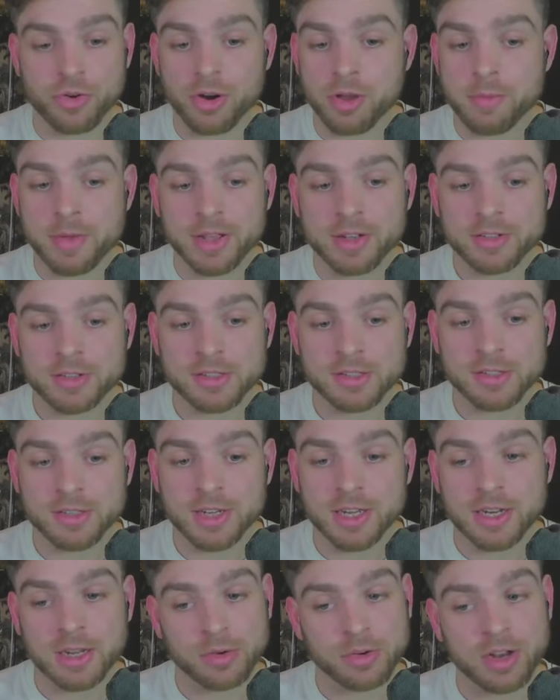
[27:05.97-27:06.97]
bits,
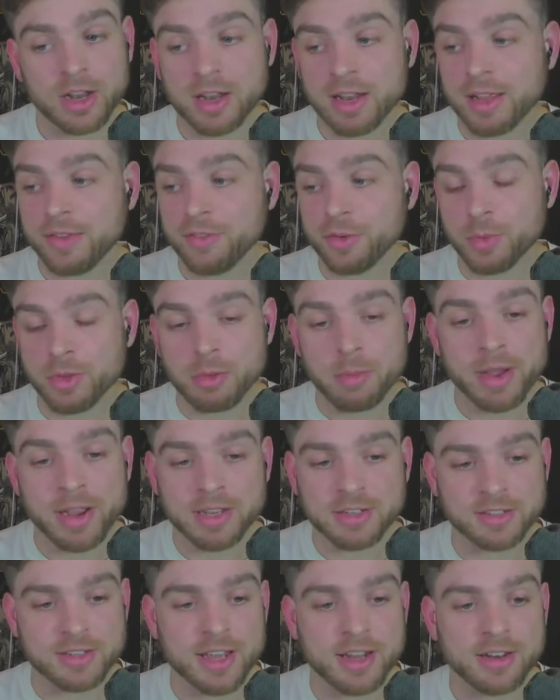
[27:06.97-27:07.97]
and I'm going to leave you with a bag
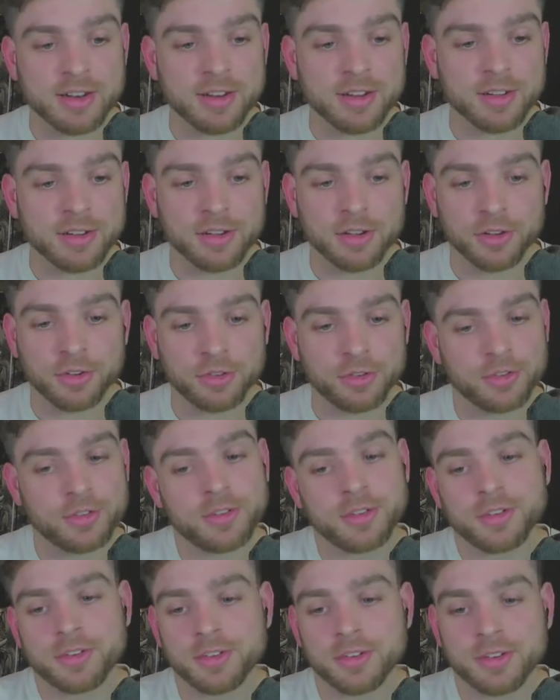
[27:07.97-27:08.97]
of sand, because
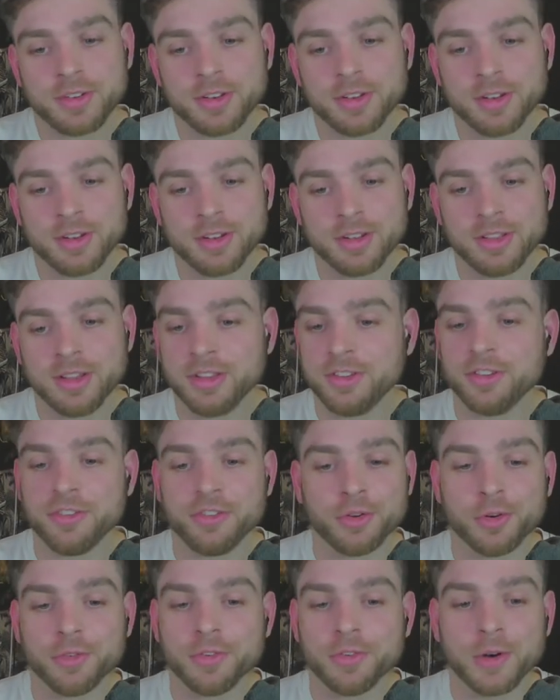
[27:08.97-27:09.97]
this is
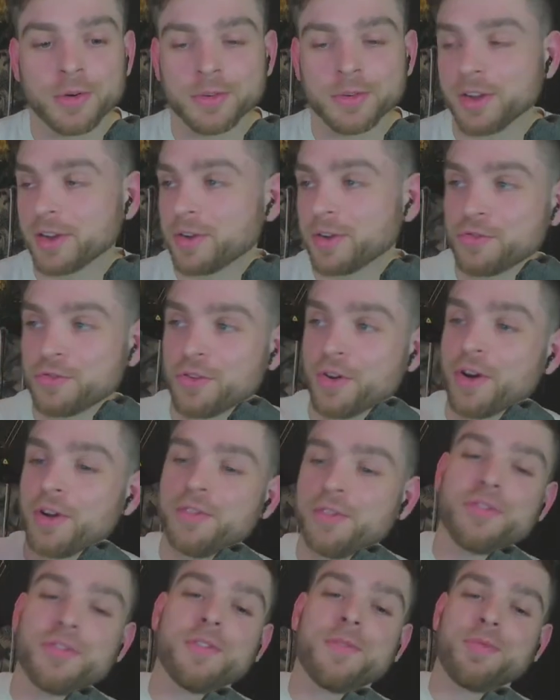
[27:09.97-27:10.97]
your fault. Like, I
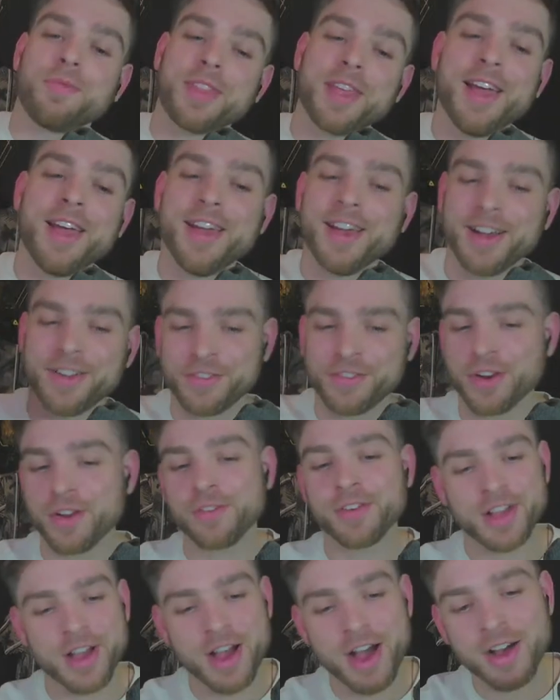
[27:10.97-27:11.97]
drove
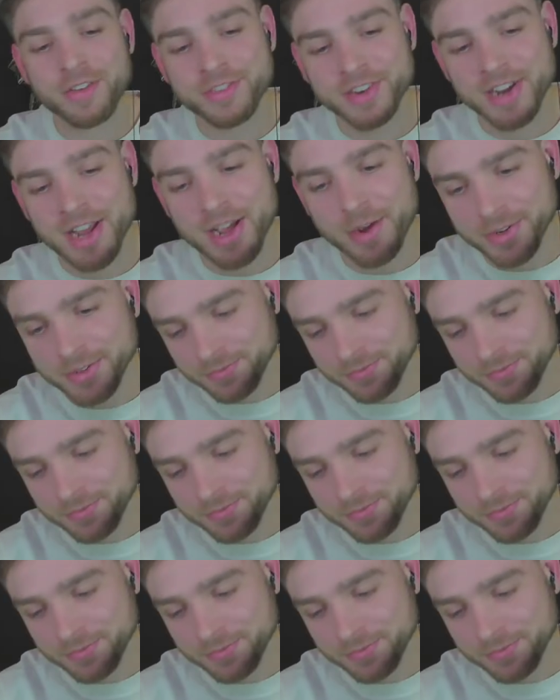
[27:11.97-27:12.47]
like half an hour.